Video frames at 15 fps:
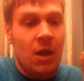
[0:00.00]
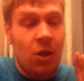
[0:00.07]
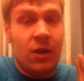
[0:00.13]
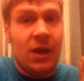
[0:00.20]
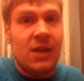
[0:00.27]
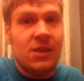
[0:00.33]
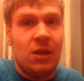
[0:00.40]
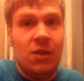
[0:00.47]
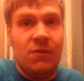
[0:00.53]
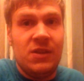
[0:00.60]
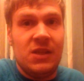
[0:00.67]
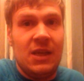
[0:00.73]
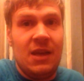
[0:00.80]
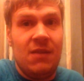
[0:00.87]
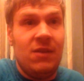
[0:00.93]
Look, guys, I love
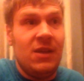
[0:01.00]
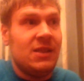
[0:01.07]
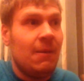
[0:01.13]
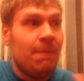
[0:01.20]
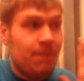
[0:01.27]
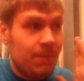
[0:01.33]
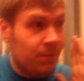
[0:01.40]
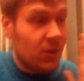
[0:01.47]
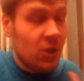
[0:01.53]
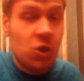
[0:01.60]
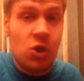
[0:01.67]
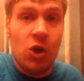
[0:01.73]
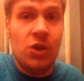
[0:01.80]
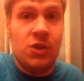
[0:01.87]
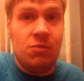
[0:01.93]
yous and leave yous.
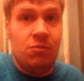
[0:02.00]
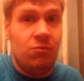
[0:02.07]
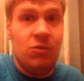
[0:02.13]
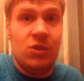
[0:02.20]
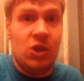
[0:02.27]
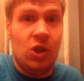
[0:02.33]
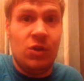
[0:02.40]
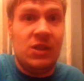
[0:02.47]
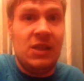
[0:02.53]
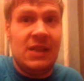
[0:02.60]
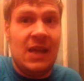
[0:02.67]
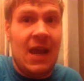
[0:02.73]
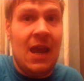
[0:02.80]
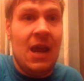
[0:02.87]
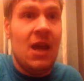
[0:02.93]
Good result
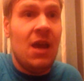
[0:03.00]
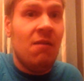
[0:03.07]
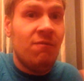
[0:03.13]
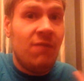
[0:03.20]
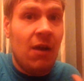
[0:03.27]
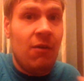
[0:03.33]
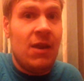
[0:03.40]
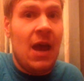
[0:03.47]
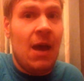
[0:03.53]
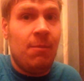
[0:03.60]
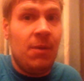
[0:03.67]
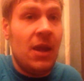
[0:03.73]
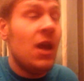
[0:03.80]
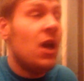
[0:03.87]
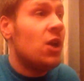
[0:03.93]
today. Very
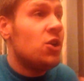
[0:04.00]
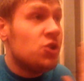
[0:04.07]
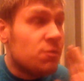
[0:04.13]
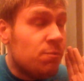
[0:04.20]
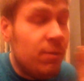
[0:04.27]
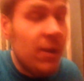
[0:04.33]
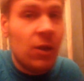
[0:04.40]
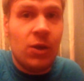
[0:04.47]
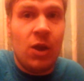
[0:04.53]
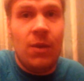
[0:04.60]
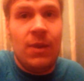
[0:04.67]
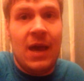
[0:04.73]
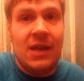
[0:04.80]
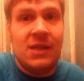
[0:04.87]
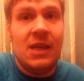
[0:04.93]
happy. Just build
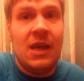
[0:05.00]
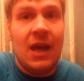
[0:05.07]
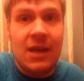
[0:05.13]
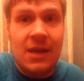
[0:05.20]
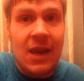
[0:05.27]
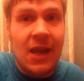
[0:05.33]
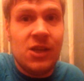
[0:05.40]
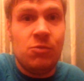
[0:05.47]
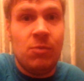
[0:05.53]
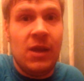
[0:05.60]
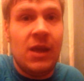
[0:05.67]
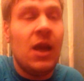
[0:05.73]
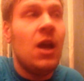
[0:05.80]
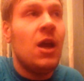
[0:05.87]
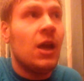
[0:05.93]
on that. And next
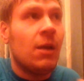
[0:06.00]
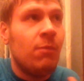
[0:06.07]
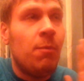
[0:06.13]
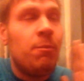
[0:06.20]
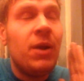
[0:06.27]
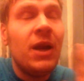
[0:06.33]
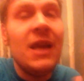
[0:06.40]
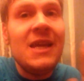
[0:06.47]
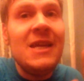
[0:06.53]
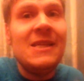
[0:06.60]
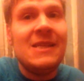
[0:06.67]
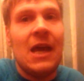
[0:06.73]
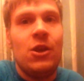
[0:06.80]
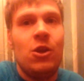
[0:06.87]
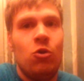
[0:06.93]
week, can we
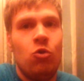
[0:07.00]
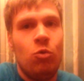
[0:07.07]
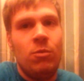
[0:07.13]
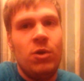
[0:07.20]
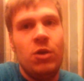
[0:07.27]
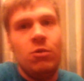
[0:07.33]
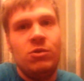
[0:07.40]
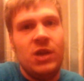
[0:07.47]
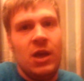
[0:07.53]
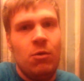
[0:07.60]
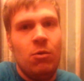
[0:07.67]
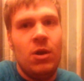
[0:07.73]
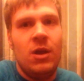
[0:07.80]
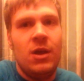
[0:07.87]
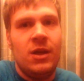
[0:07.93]
please end the home
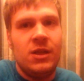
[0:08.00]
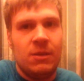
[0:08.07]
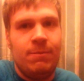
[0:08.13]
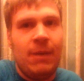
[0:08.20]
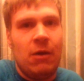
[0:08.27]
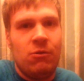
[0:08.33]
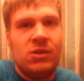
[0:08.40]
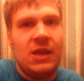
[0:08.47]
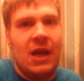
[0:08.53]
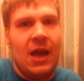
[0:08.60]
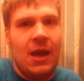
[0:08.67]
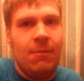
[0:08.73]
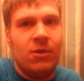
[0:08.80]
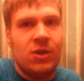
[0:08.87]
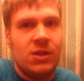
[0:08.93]
hoodoo? It's about
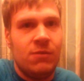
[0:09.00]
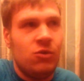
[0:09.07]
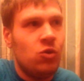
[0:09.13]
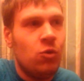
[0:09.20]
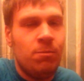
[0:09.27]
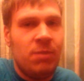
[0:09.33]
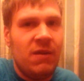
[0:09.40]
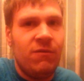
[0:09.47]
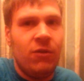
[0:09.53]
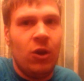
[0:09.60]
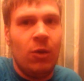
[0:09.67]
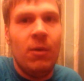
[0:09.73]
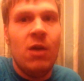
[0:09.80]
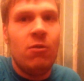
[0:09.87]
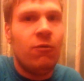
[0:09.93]
time. Because if we don't beat
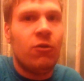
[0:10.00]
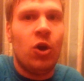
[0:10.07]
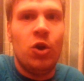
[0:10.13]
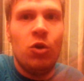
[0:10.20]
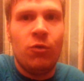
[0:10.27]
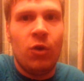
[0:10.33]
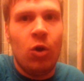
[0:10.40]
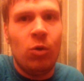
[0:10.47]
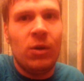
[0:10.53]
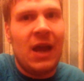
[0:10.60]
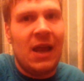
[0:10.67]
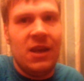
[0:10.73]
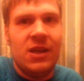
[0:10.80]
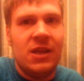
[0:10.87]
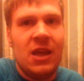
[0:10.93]
Fulham, we've gone over a whole
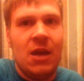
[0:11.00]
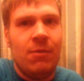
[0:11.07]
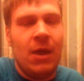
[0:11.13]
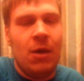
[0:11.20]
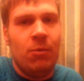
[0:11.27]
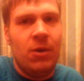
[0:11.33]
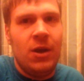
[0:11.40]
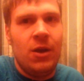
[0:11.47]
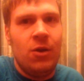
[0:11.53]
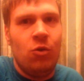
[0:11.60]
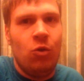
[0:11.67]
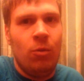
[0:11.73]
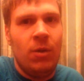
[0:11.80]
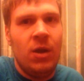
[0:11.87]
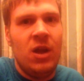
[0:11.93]
calendar year without winning at
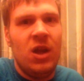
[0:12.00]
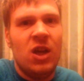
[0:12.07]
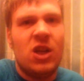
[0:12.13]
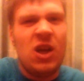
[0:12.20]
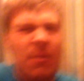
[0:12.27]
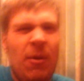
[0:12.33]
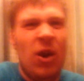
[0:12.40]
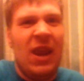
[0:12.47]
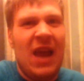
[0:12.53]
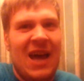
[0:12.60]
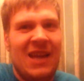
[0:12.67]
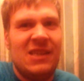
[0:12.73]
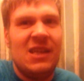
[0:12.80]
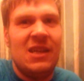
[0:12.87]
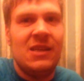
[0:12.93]
home. Come on,
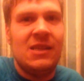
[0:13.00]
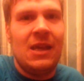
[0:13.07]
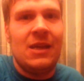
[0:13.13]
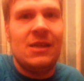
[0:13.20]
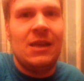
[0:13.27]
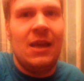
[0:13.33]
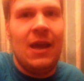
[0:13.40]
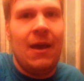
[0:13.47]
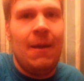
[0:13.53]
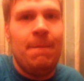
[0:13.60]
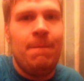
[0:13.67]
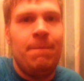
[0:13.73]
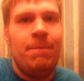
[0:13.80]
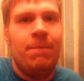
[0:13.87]
lads. See yous later.